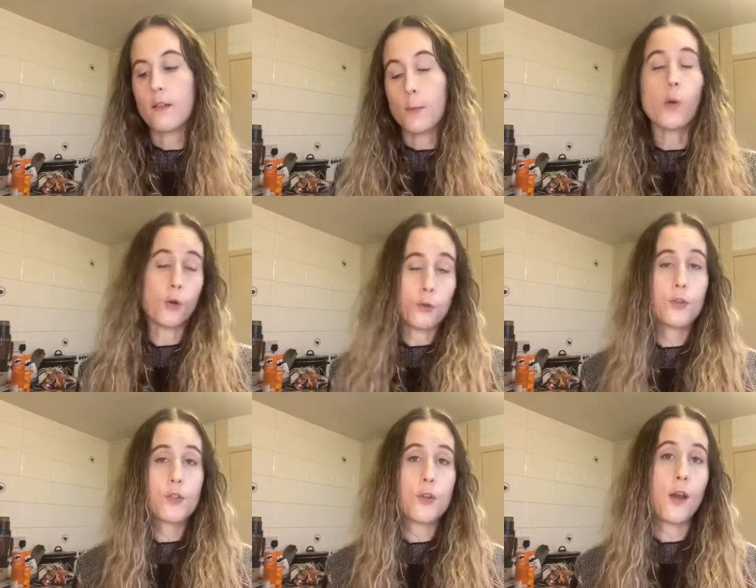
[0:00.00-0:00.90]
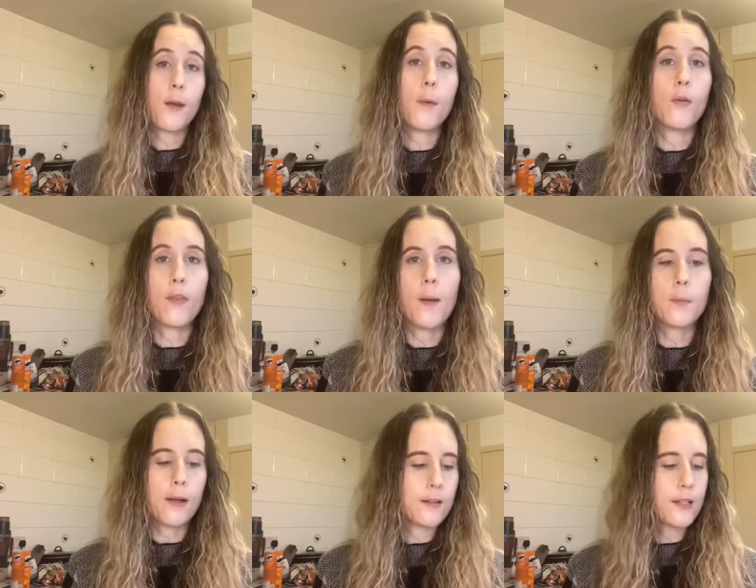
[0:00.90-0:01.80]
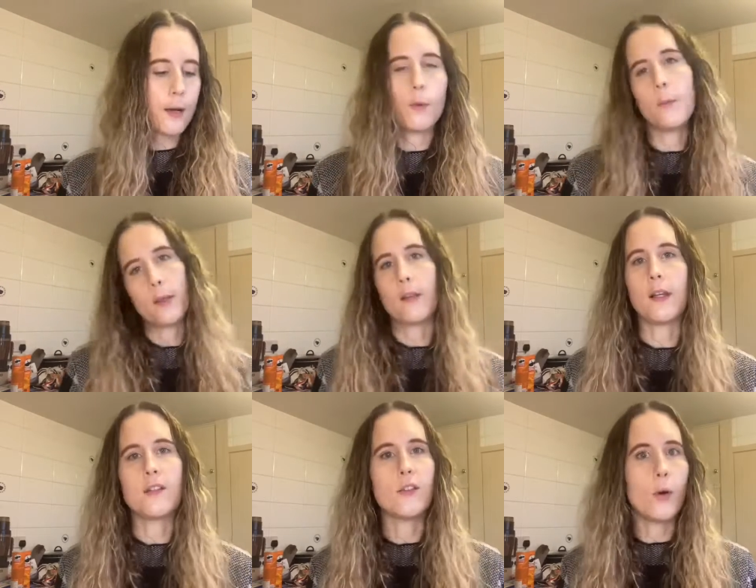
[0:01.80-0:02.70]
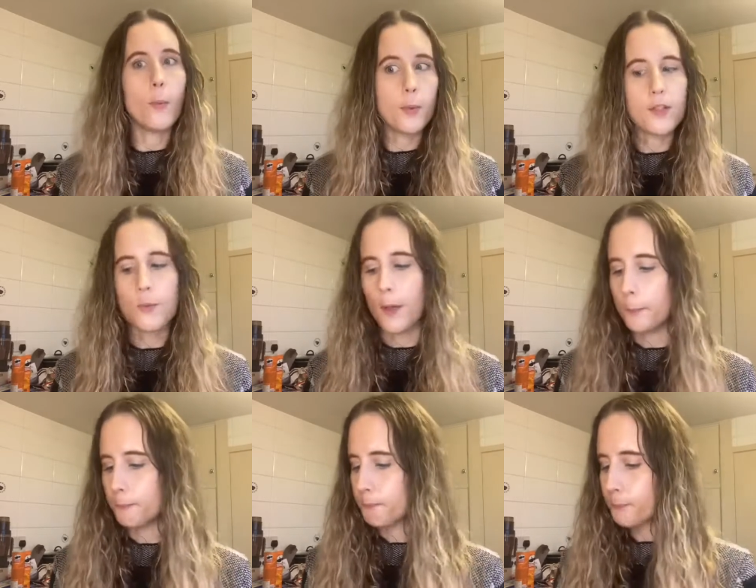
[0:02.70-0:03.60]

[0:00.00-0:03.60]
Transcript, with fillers: to the product of that brand, I will bring the leaflet up as well.